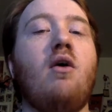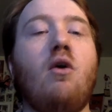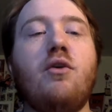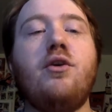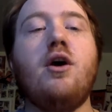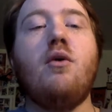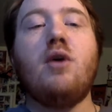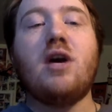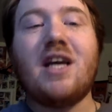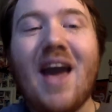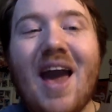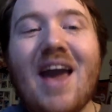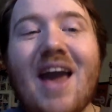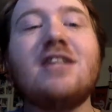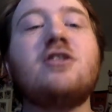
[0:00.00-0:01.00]
on Noah
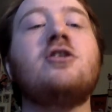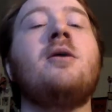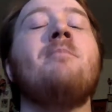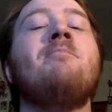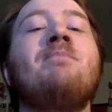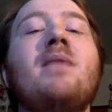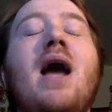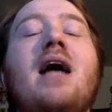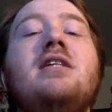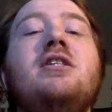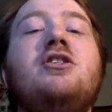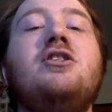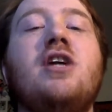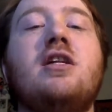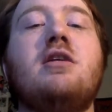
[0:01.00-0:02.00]
Kate as
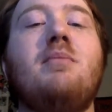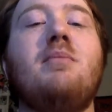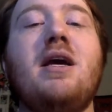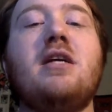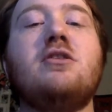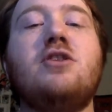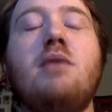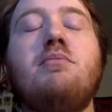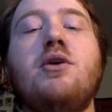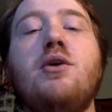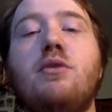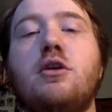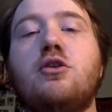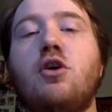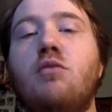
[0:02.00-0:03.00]
he's set to make his debut
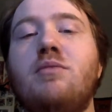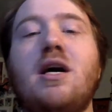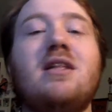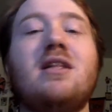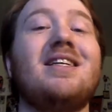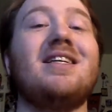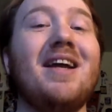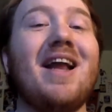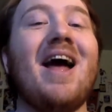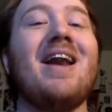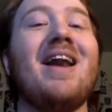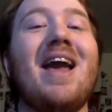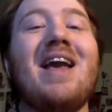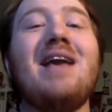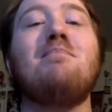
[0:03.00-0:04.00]
in his hometown tonight
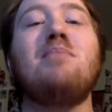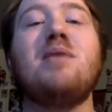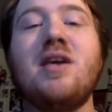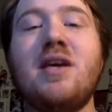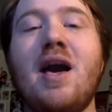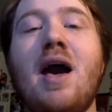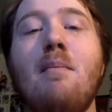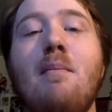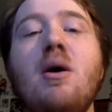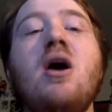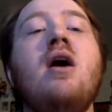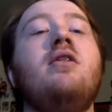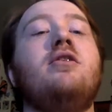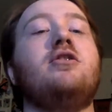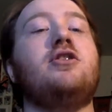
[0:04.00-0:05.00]
at 8 p.m.
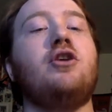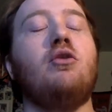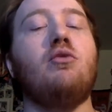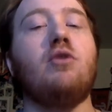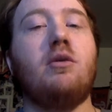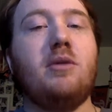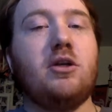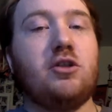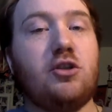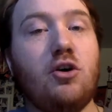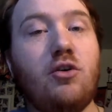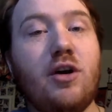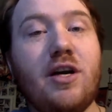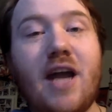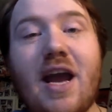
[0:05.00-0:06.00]
The Stillwater,
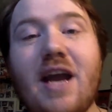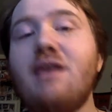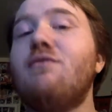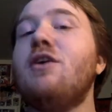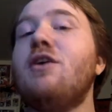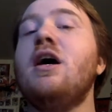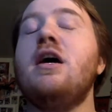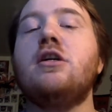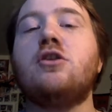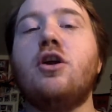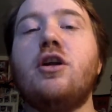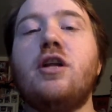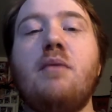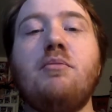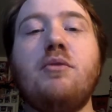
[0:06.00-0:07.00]
Minnesota native is
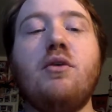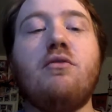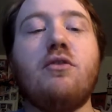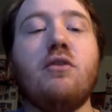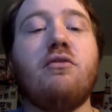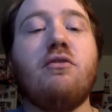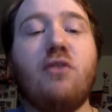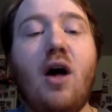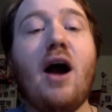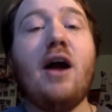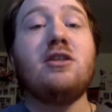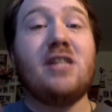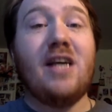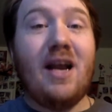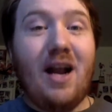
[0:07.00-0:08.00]
going to debut for the
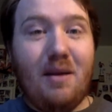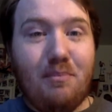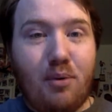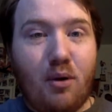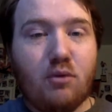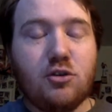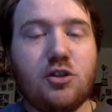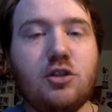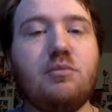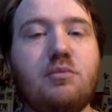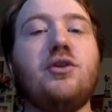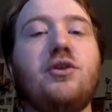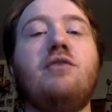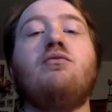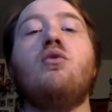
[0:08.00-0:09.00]
Flyers, and I personally
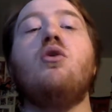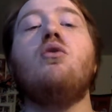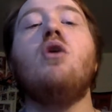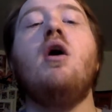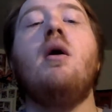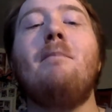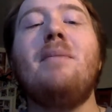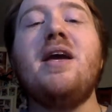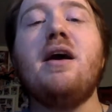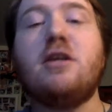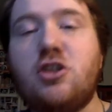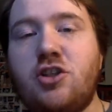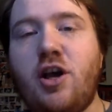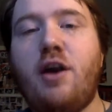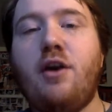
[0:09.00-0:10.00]
believe will be a
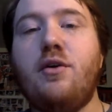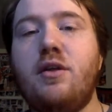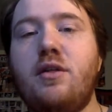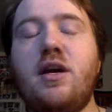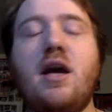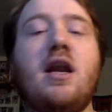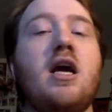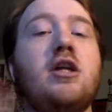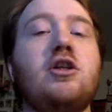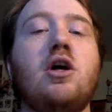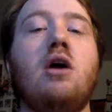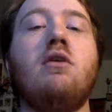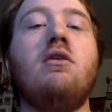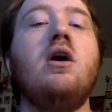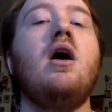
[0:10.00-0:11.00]
center in the
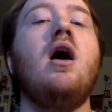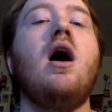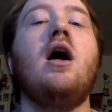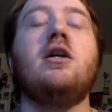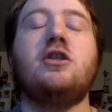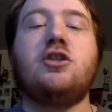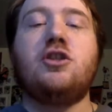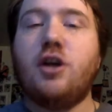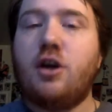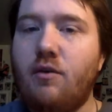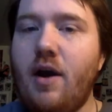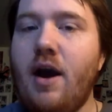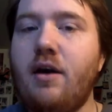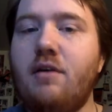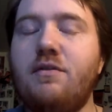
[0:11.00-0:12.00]
NHL uh, to stick
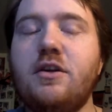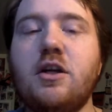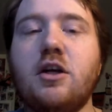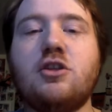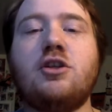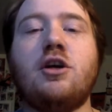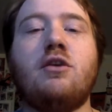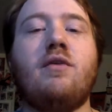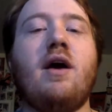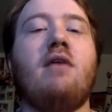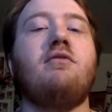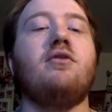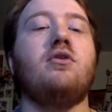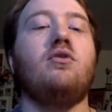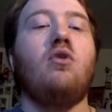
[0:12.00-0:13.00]
around if he does stick
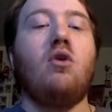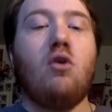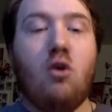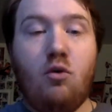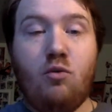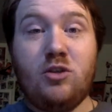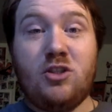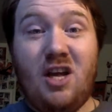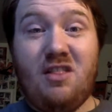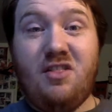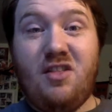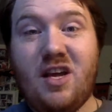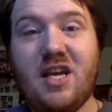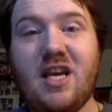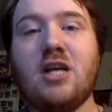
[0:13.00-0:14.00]
around for the long haul, which I
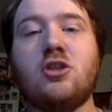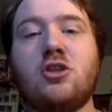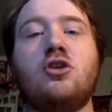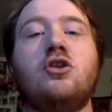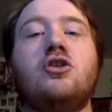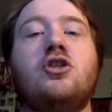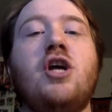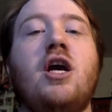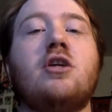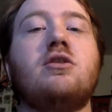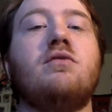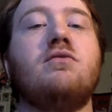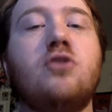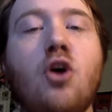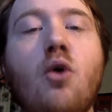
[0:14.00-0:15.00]
think he has a good chance
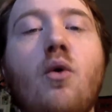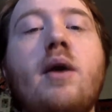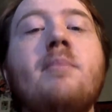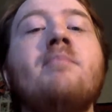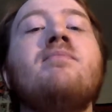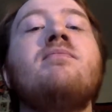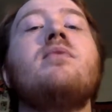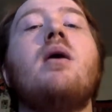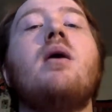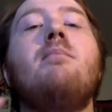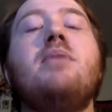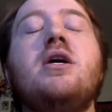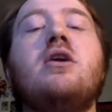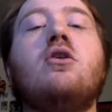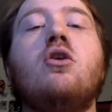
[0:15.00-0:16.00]
of doing
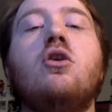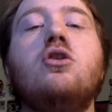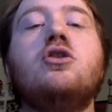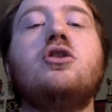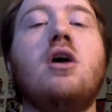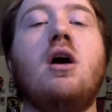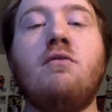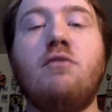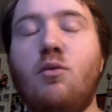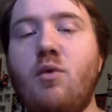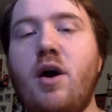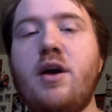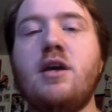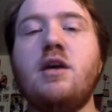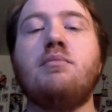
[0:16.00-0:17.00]
because of the
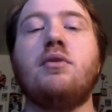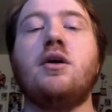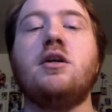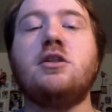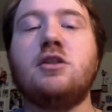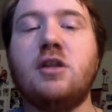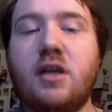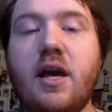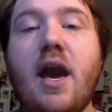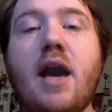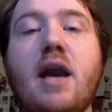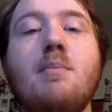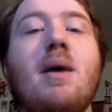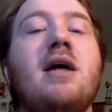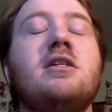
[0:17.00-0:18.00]
way he plays the
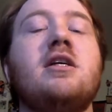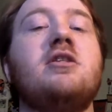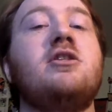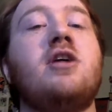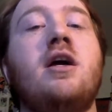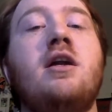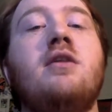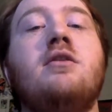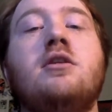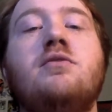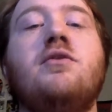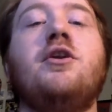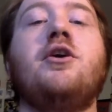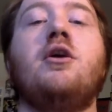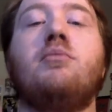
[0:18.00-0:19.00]
game, as I said in this
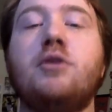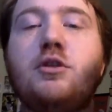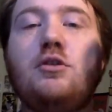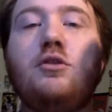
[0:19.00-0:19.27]
video. Please